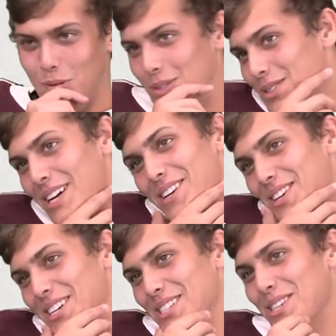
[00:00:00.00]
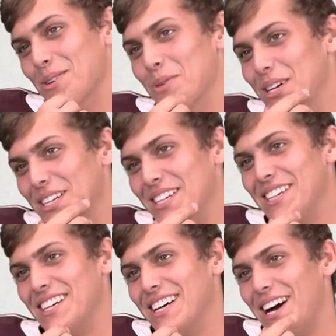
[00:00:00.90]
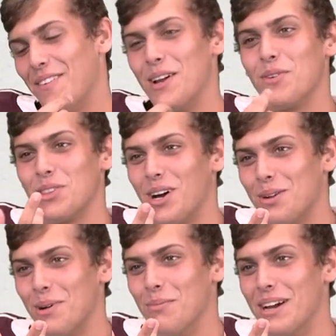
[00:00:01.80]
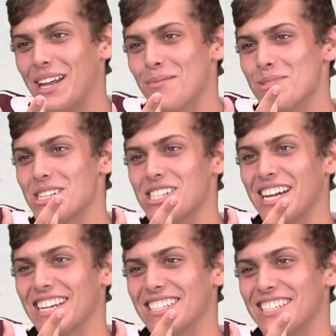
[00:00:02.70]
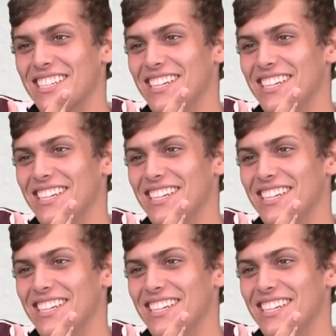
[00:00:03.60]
Oh, I don't know, that's a good one. I've never thought about my name being changed.